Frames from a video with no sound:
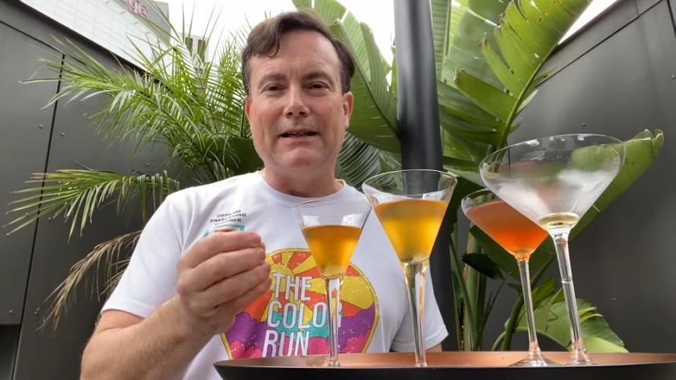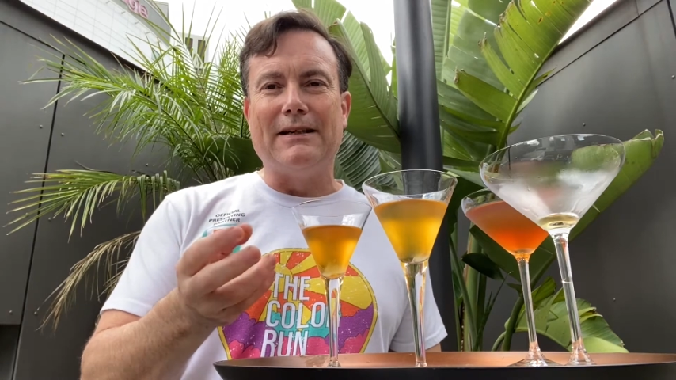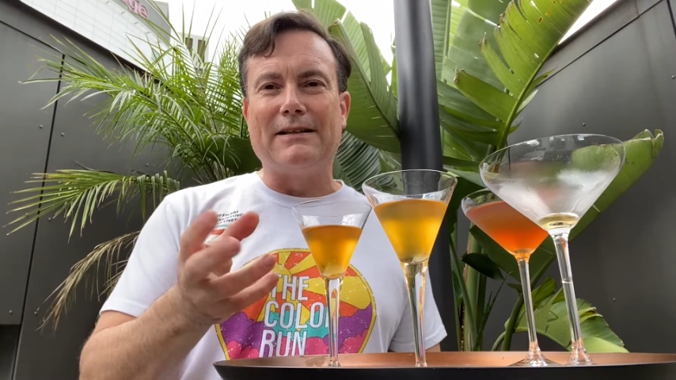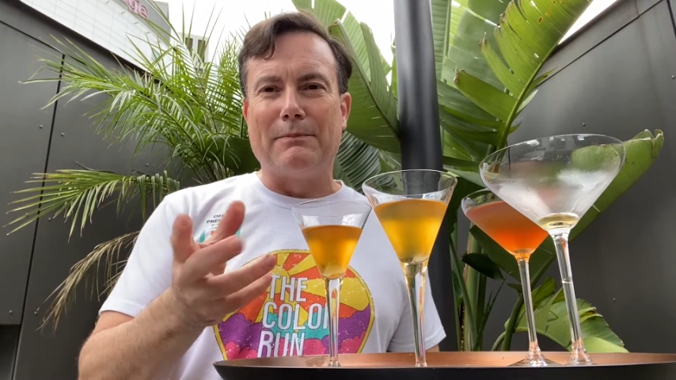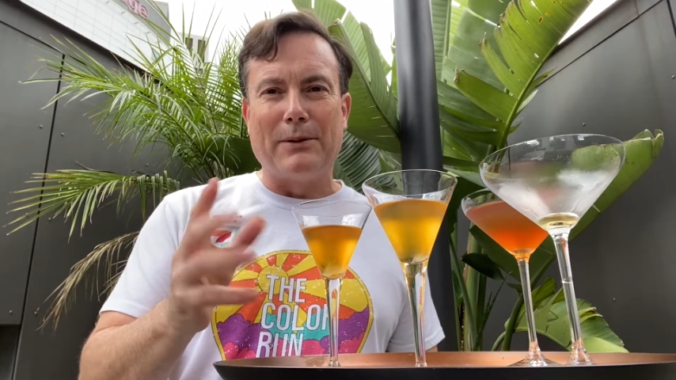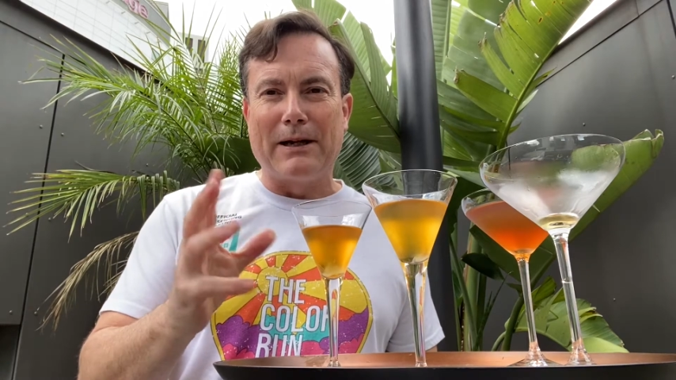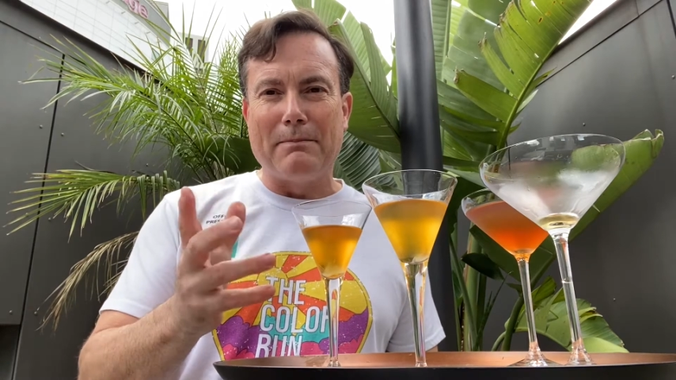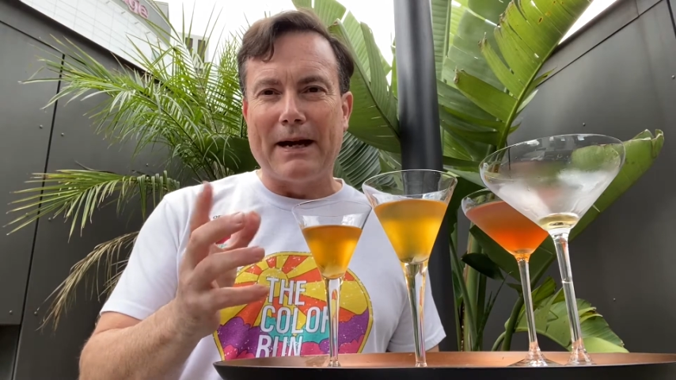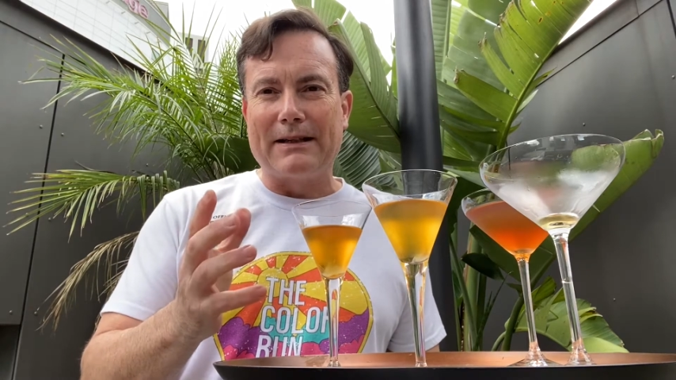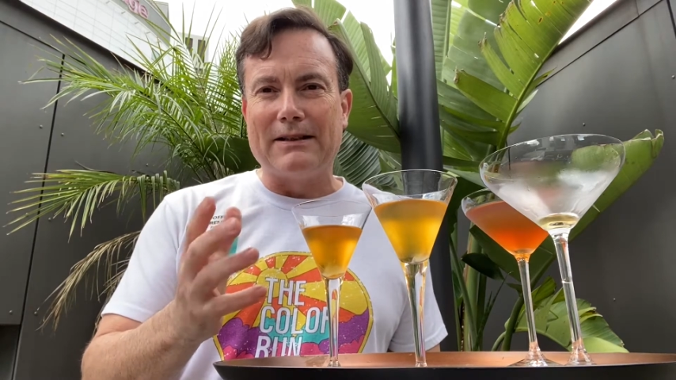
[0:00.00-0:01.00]
in it to bring it
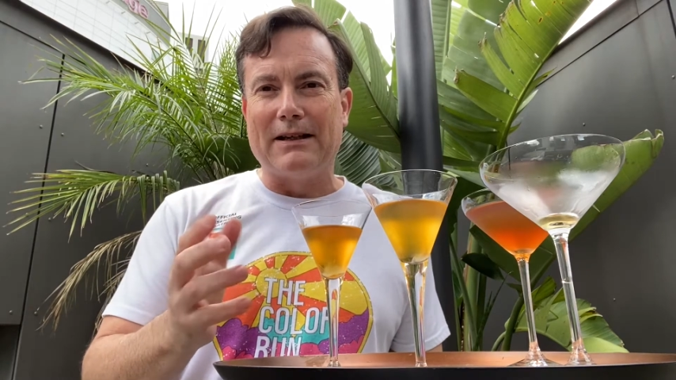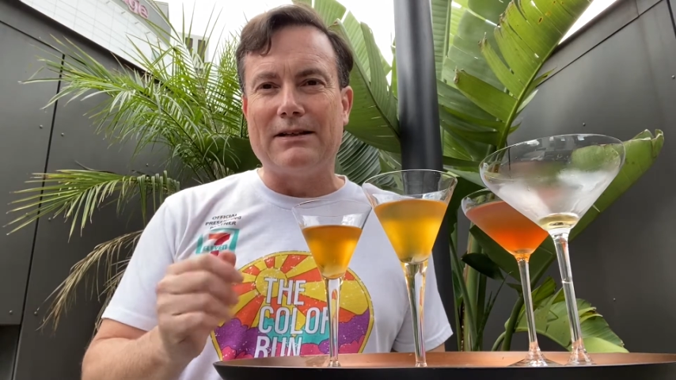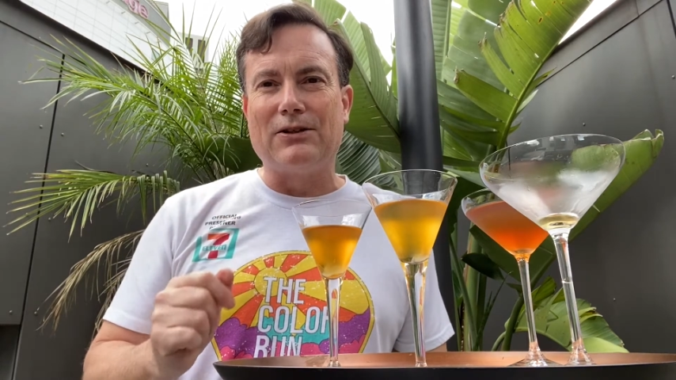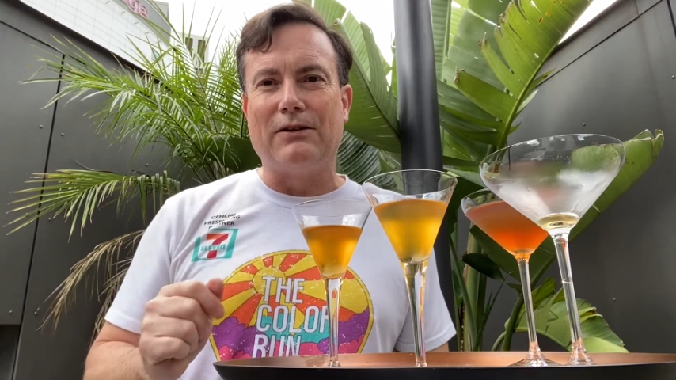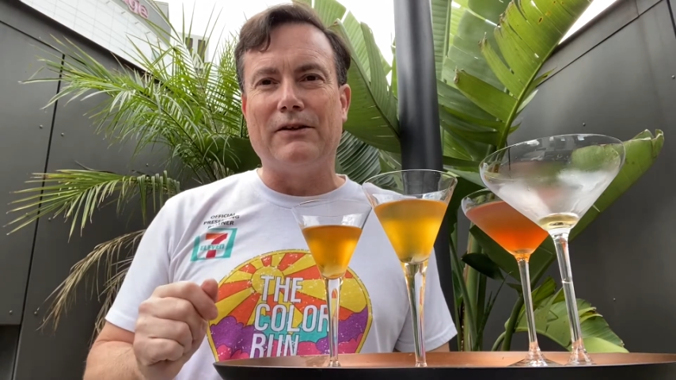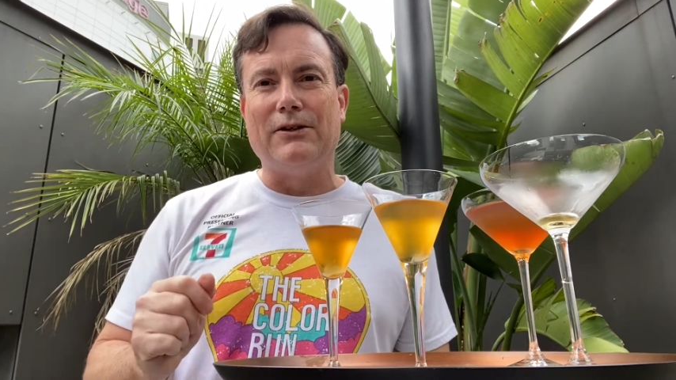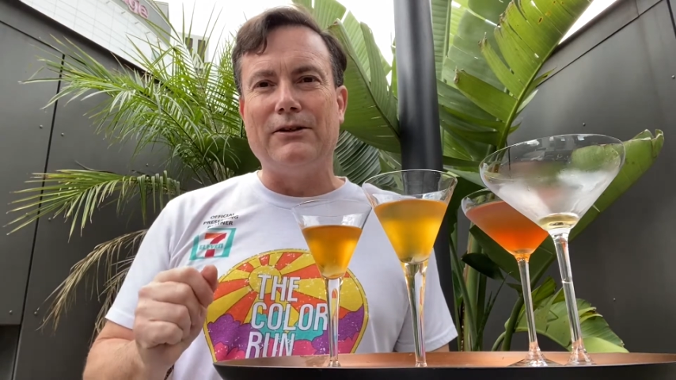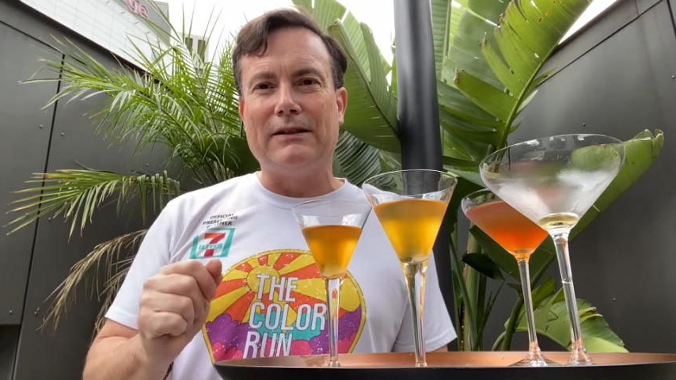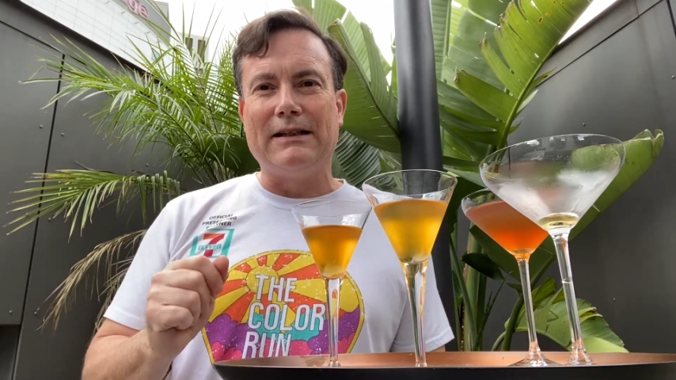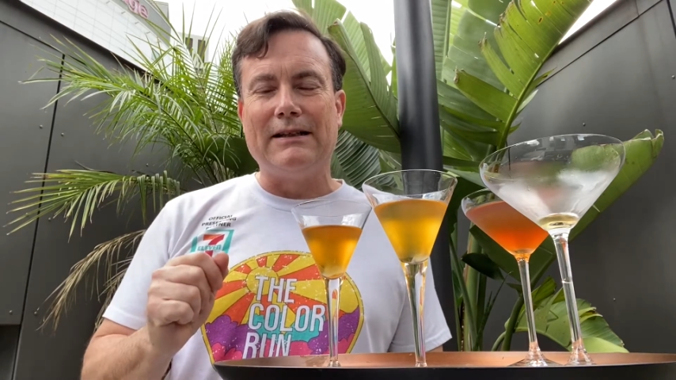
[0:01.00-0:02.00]
back to that sort of
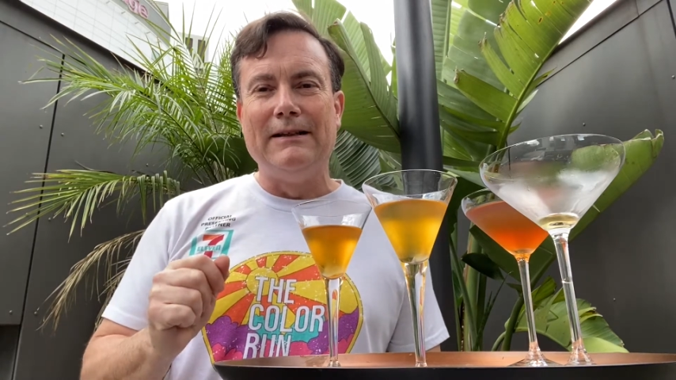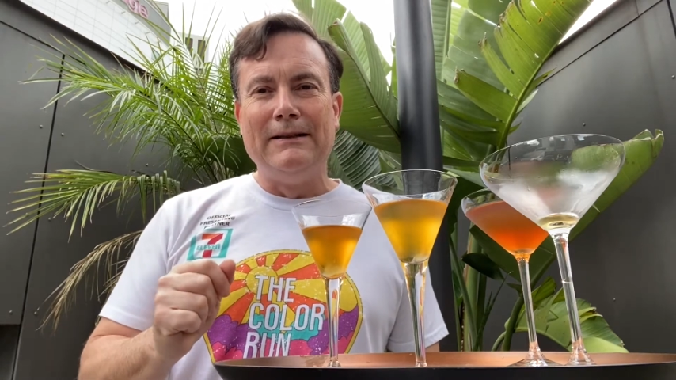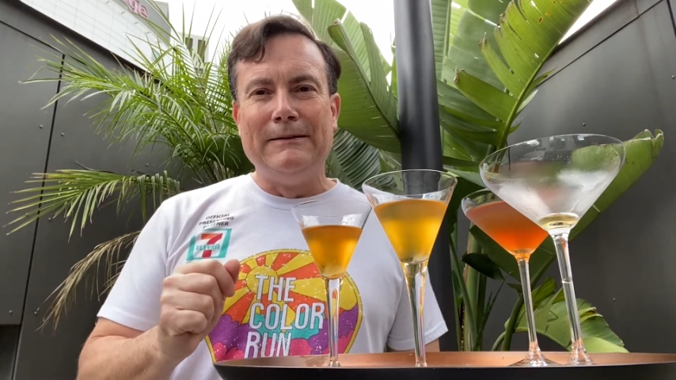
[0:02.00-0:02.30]
earlier